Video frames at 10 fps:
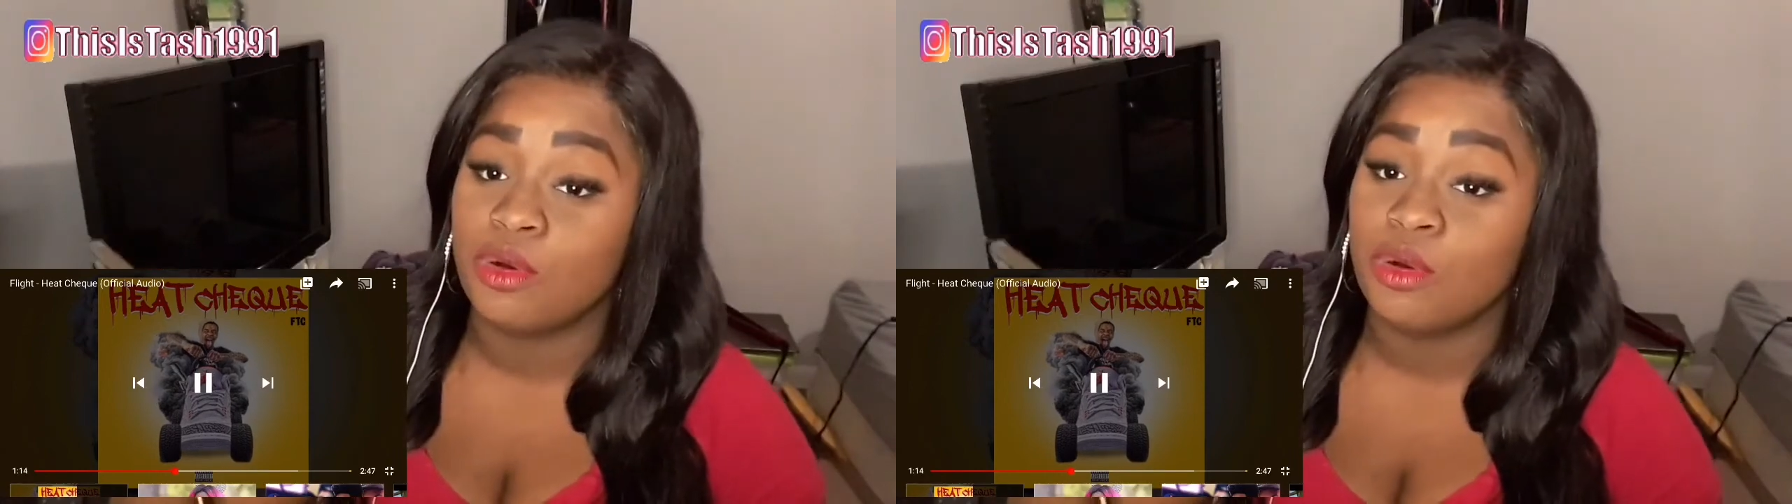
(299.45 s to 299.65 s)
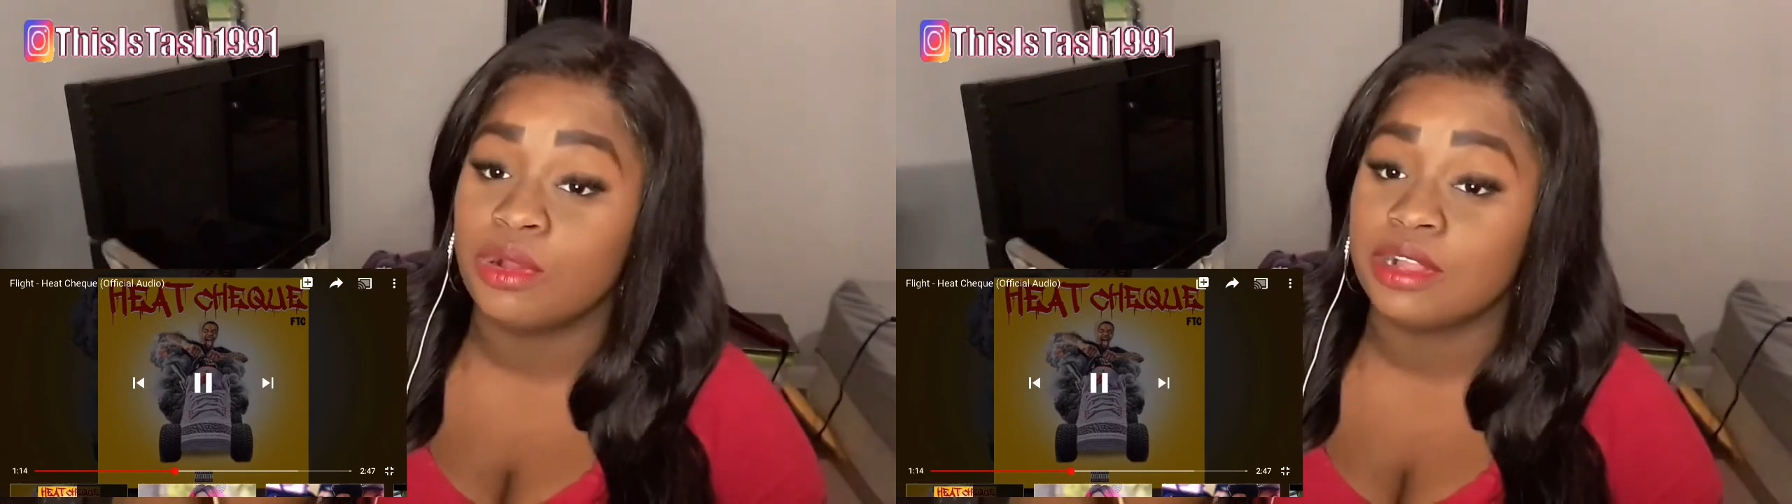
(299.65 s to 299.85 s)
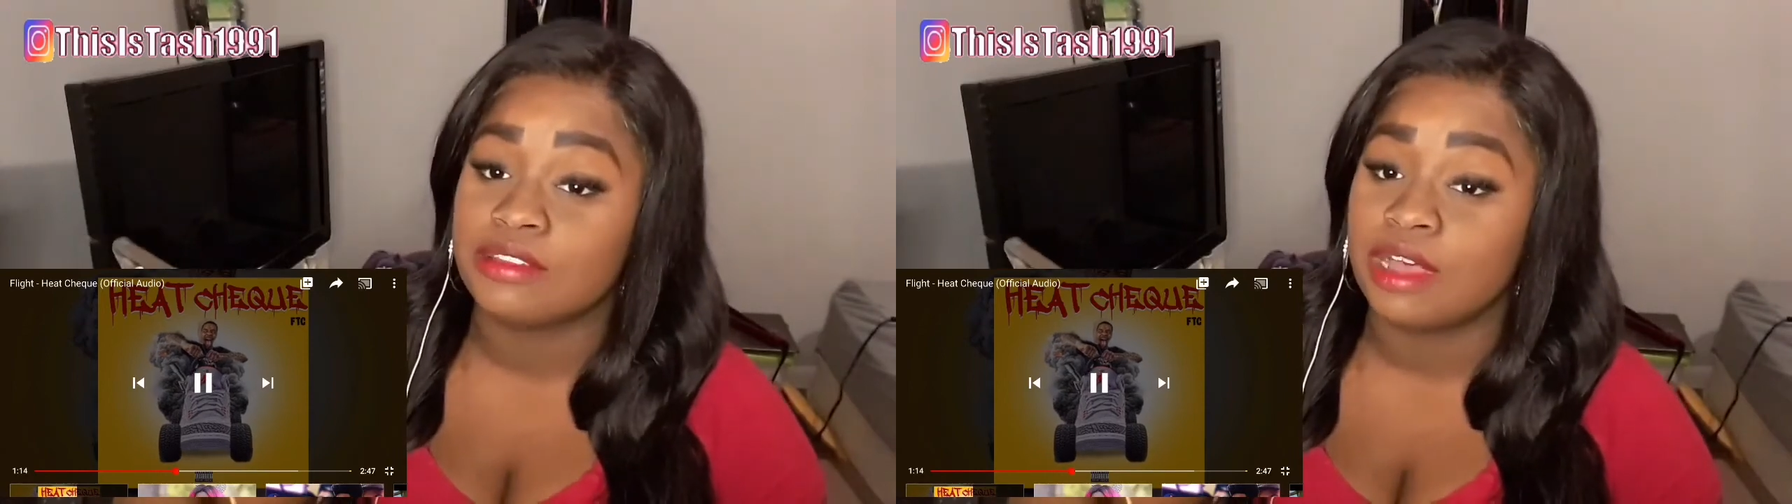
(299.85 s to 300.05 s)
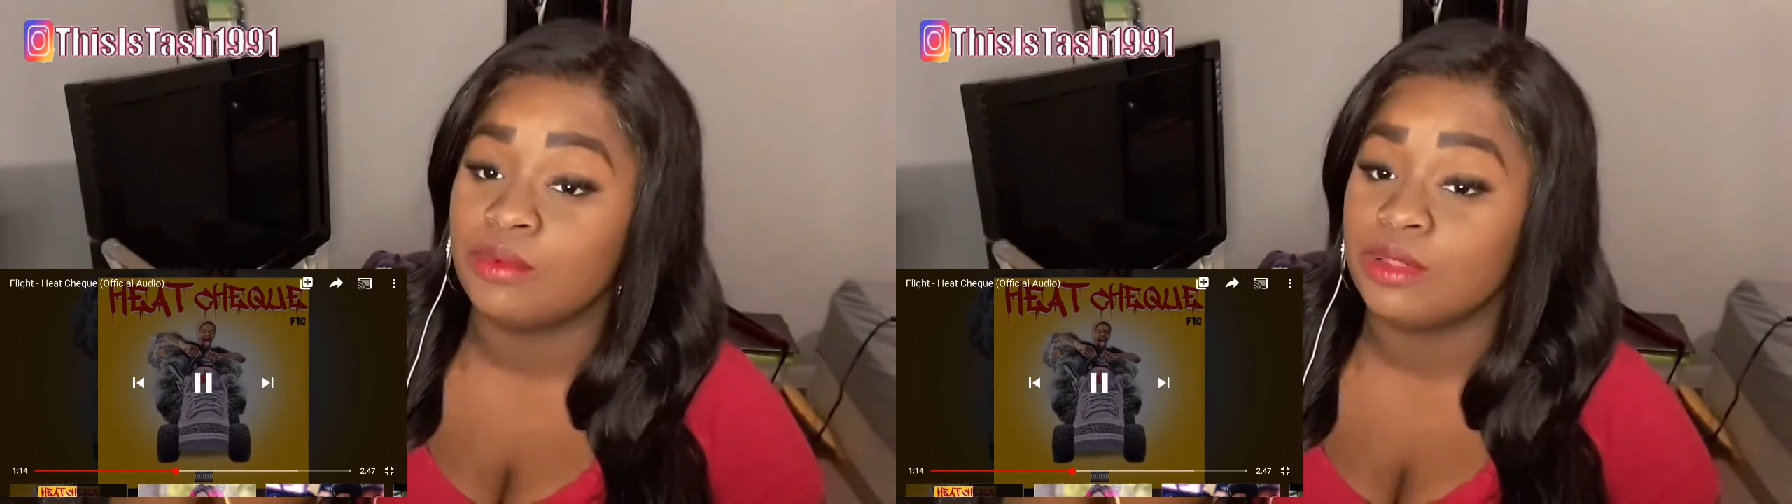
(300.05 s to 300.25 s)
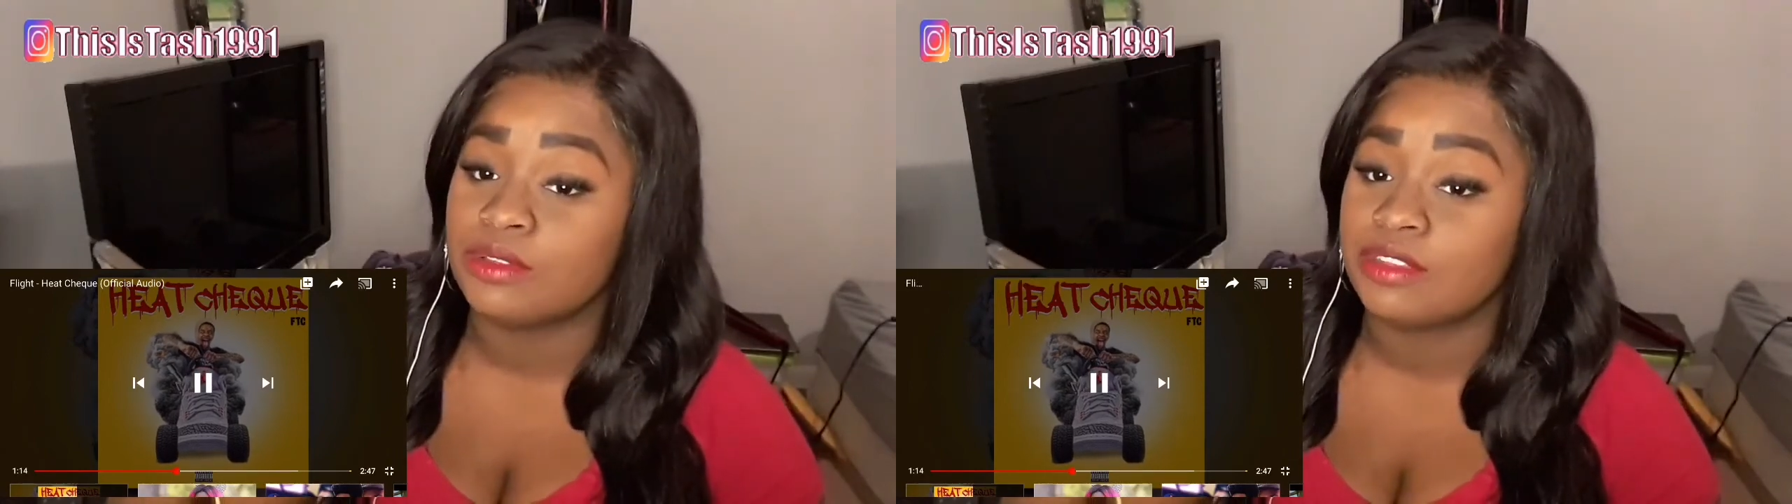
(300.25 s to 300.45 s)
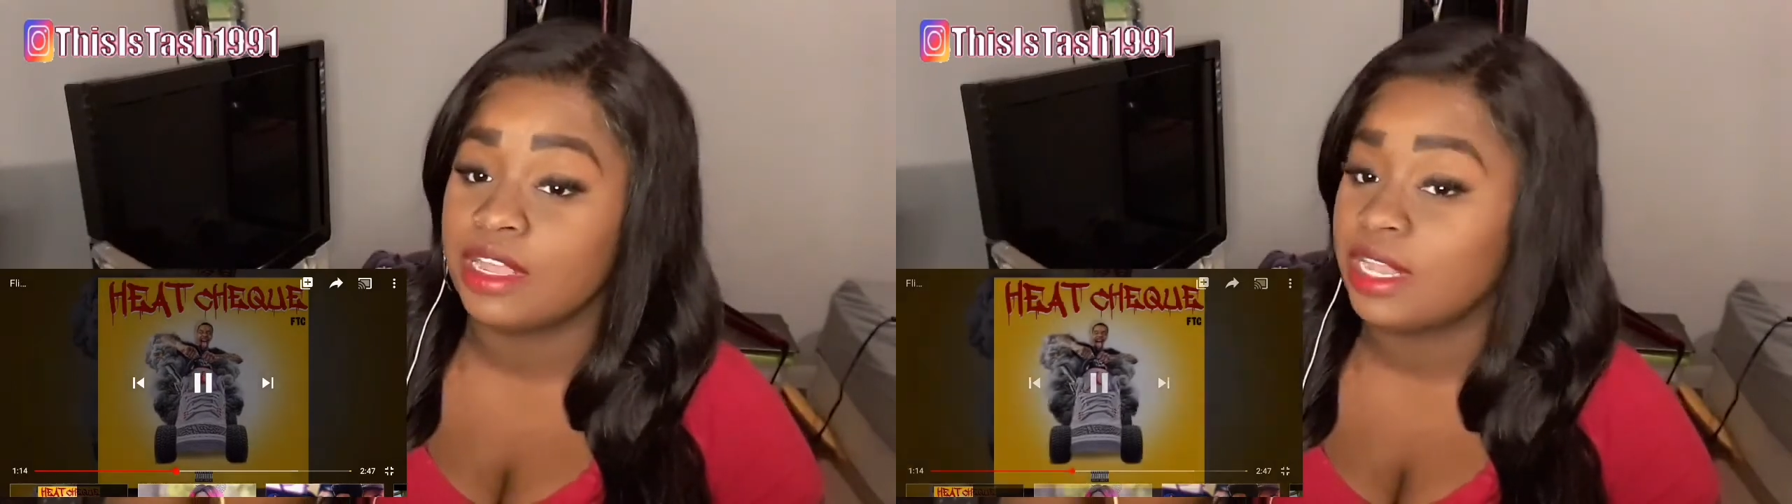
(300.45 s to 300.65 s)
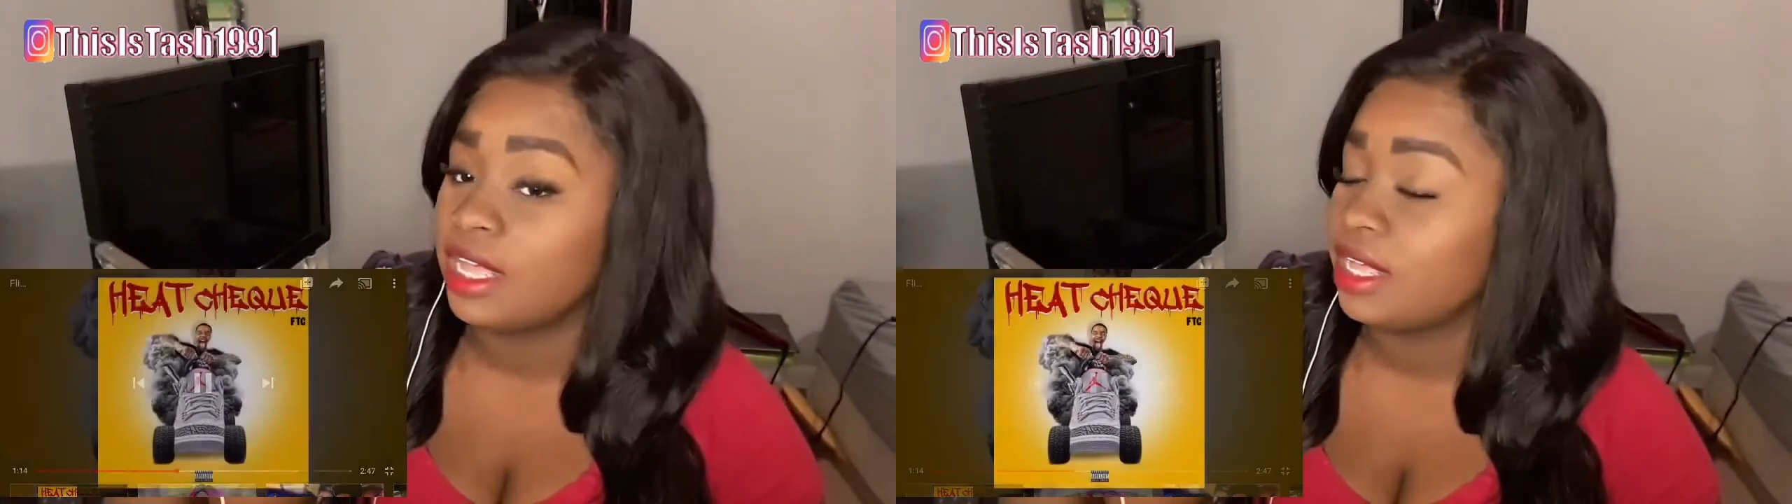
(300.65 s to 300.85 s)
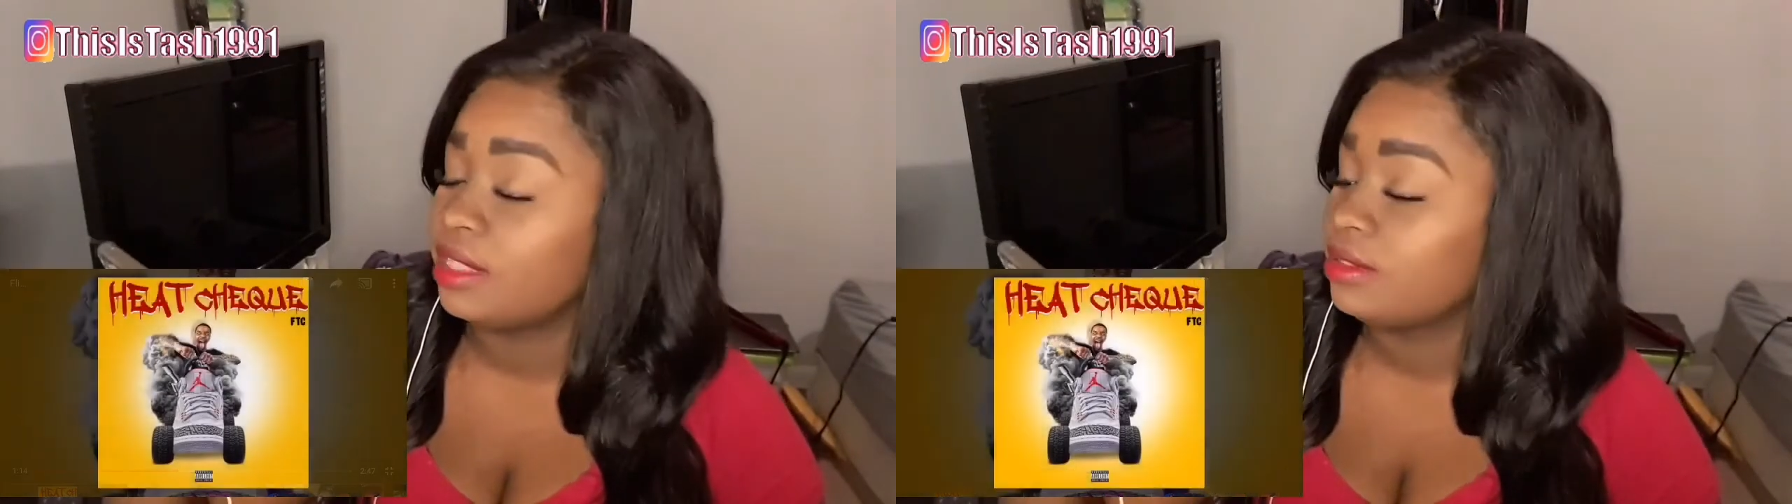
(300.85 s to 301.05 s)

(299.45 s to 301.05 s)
Can I, get a heat that.